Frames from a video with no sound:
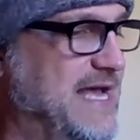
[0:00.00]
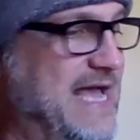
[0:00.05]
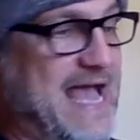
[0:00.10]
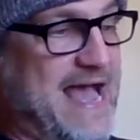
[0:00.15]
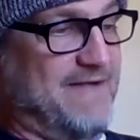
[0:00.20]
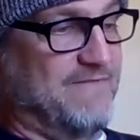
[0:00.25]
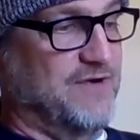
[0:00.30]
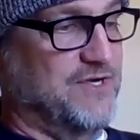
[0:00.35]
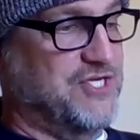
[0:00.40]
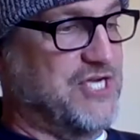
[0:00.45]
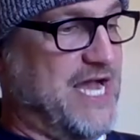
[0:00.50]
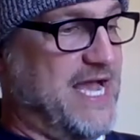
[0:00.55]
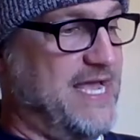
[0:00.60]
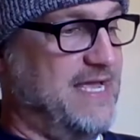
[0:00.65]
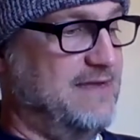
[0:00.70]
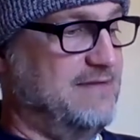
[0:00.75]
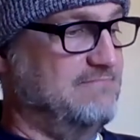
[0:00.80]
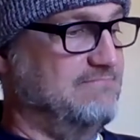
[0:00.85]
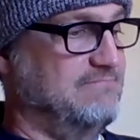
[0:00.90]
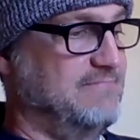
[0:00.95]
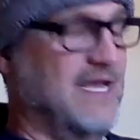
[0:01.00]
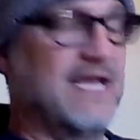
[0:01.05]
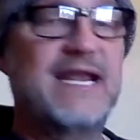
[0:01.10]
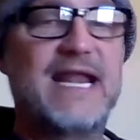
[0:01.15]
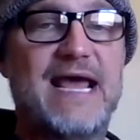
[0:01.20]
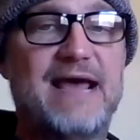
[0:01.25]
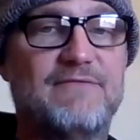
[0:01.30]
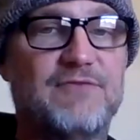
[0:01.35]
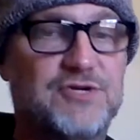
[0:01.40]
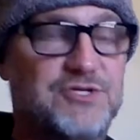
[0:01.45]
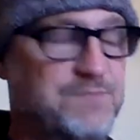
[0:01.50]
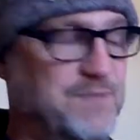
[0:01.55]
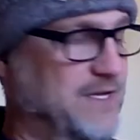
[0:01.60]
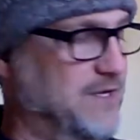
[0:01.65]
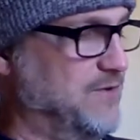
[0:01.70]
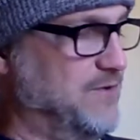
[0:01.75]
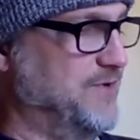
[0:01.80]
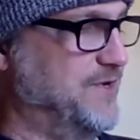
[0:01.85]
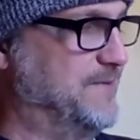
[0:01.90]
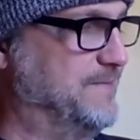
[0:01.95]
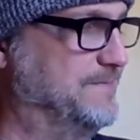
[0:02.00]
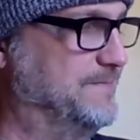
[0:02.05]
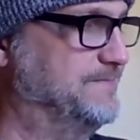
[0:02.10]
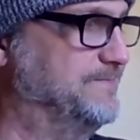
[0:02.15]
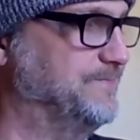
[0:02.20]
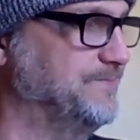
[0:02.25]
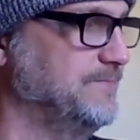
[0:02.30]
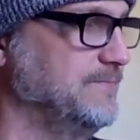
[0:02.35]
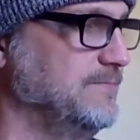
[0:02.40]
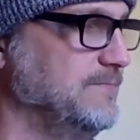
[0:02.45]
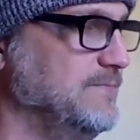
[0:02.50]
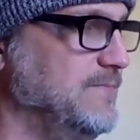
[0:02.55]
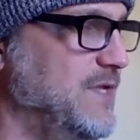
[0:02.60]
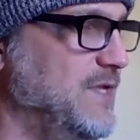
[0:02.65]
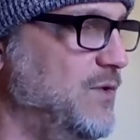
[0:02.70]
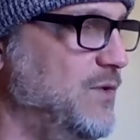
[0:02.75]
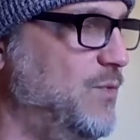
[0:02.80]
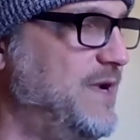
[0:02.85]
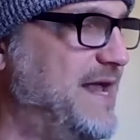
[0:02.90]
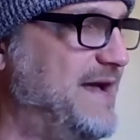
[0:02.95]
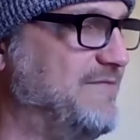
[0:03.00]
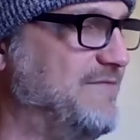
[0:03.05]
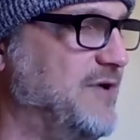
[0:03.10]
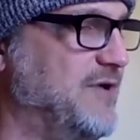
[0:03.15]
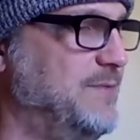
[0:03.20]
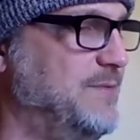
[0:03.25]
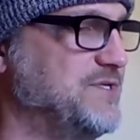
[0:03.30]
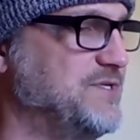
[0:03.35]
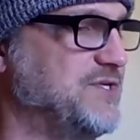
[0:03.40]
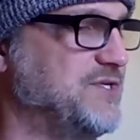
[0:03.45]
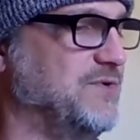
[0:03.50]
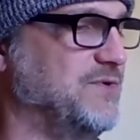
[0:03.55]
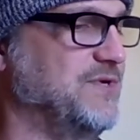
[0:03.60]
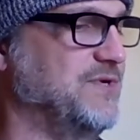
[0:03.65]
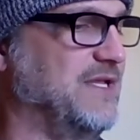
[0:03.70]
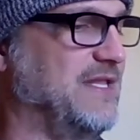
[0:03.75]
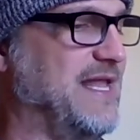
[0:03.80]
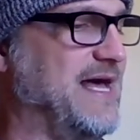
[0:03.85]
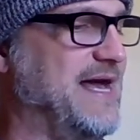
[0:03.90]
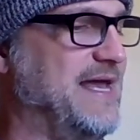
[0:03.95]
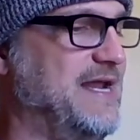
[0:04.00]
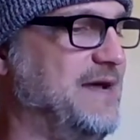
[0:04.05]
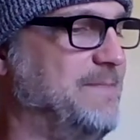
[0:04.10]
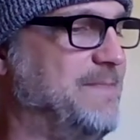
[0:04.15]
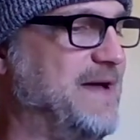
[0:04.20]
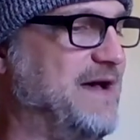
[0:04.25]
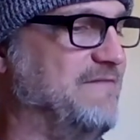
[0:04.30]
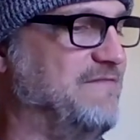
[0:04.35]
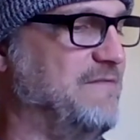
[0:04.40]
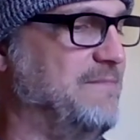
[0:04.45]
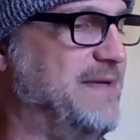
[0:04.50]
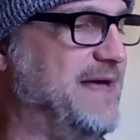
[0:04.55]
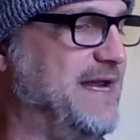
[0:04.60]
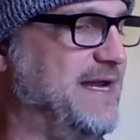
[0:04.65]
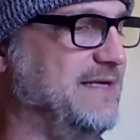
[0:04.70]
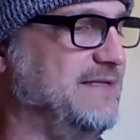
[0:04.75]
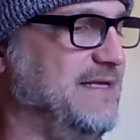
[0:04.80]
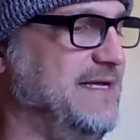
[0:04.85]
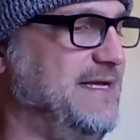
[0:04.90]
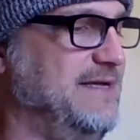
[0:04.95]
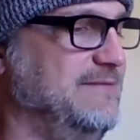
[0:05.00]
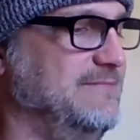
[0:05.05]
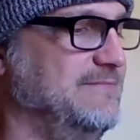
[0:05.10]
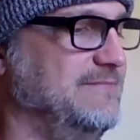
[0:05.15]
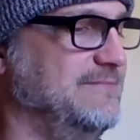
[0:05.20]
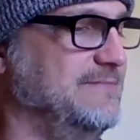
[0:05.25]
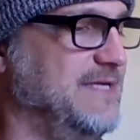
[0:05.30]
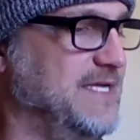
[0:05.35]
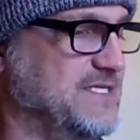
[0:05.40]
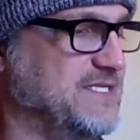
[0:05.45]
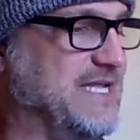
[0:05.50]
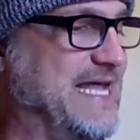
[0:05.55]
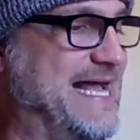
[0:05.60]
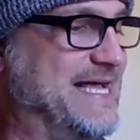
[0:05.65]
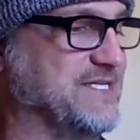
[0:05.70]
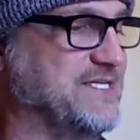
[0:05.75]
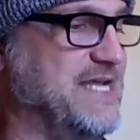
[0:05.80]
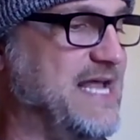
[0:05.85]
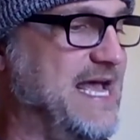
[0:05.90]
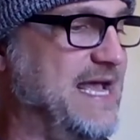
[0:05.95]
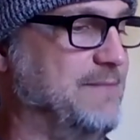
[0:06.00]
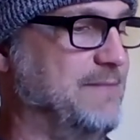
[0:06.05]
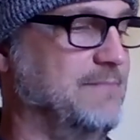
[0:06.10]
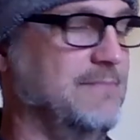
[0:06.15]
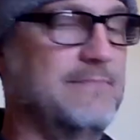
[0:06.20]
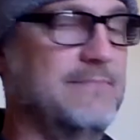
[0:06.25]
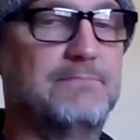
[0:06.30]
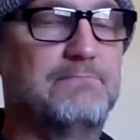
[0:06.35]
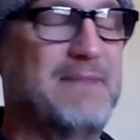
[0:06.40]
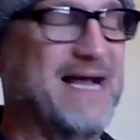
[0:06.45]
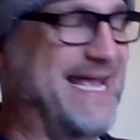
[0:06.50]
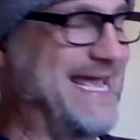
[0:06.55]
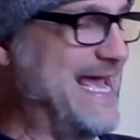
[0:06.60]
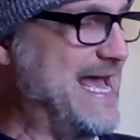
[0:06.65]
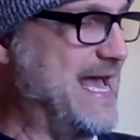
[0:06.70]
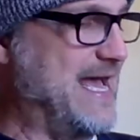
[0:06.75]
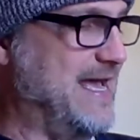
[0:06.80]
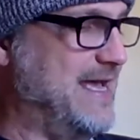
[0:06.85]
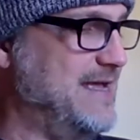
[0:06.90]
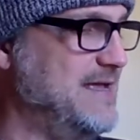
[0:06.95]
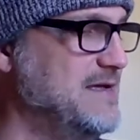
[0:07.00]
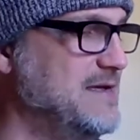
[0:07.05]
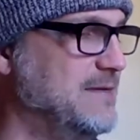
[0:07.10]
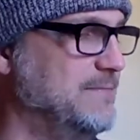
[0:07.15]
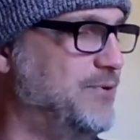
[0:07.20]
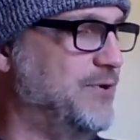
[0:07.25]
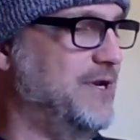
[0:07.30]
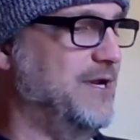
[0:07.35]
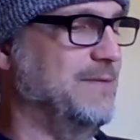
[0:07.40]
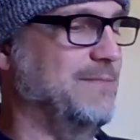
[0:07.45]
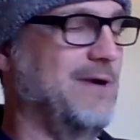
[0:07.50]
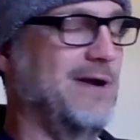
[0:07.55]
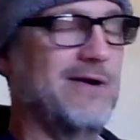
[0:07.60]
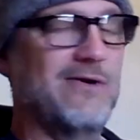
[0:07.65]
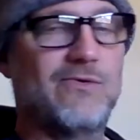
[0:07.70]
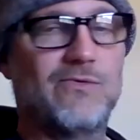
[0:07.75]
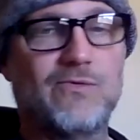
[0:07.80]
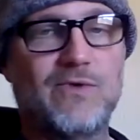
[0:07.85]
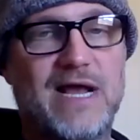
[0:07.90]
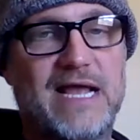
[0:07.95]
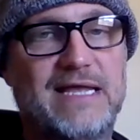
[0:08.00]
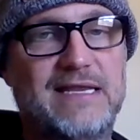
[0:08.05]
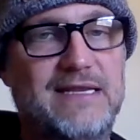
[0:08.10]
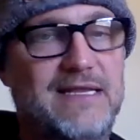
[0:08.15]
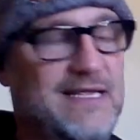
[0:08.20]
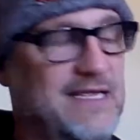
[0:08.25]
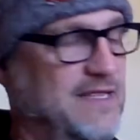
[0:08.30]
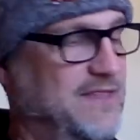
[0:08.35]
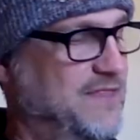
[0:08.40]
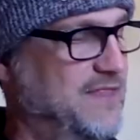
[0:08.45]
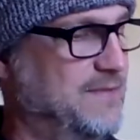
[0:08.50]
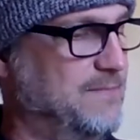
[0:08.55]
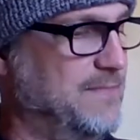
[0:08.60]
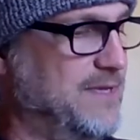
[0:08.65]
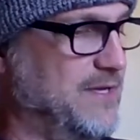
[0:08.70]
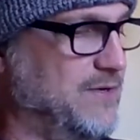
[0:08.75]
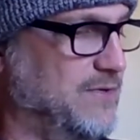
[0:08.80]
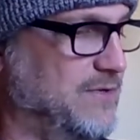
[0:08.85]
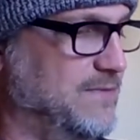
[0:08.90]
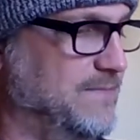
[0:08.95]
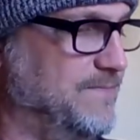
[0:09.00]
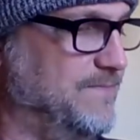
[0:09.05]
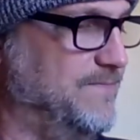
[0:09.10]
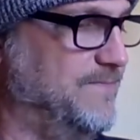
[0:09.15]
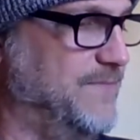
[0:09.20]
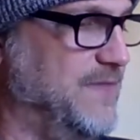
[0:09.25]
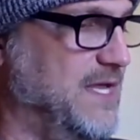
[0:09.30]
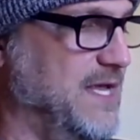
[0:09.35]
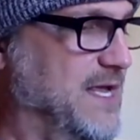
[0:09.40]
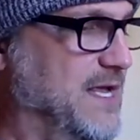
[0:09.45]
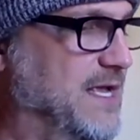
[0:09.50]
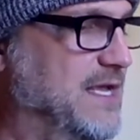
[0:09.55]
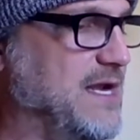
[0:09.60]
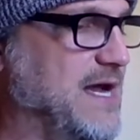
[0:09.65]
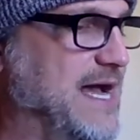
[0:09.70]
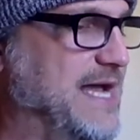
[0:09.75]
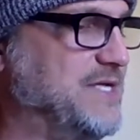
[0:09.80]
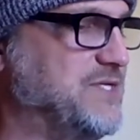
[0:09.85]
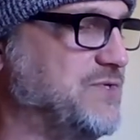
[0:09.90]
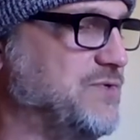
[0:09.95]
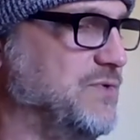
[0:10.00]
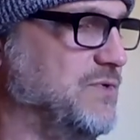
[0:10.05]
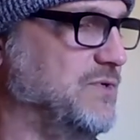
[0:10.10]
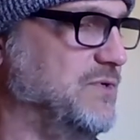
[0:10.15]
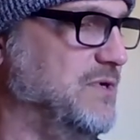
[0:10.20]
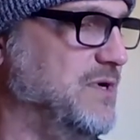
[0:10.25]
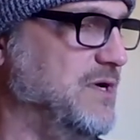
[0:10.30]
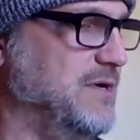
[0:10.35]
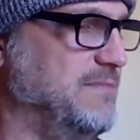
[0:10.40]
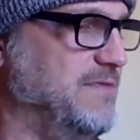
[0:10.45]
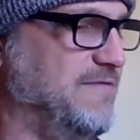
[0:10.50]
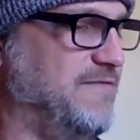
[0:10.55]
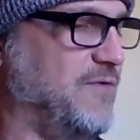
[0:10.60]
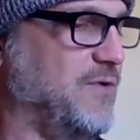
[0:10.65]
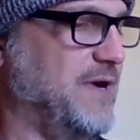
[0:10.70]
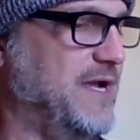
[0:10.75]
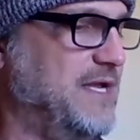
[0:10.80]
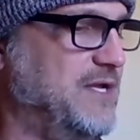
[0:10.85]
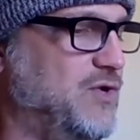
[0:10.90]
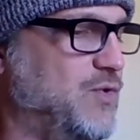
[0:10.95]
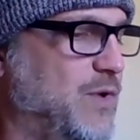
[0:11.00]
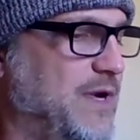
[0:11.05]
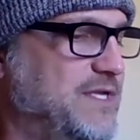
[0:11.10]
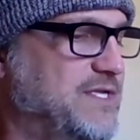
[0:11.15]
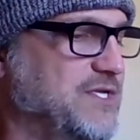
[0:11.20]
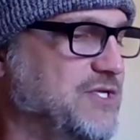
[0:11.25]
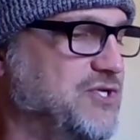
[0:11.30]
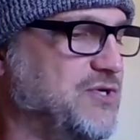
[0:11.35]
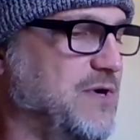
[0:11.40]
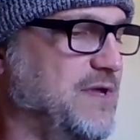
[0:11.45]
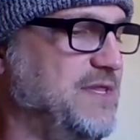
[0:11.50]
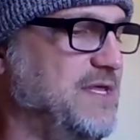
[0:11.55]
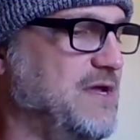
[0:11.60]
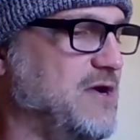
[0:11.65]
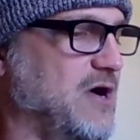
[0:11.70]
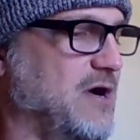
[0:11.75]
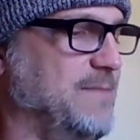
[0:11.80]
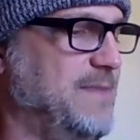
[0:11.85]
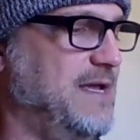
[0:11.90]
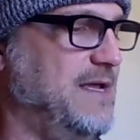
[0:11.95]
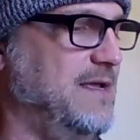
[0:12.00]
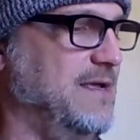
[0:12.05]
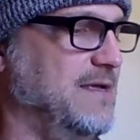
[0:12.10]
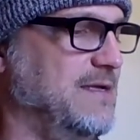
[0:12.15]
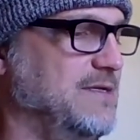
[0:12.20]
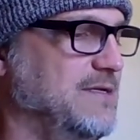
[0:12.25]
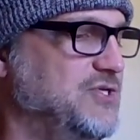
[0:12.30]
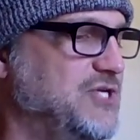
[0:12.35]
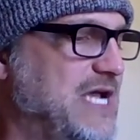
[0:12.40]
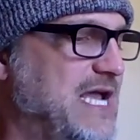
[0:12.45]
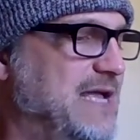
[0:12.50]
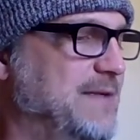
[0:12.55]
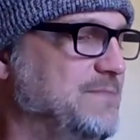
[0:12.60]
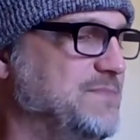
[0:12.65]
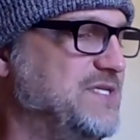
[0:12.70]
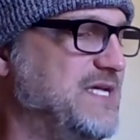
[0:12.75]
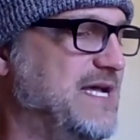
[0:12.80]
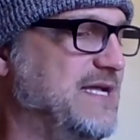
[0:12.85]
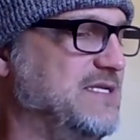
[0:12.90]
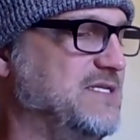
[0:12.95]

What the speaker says: average height and average build. Whenever he was told to line up alphabetically, his last name, McKay, put him right in the middle. In high school, before he'd quit to join the Army, James had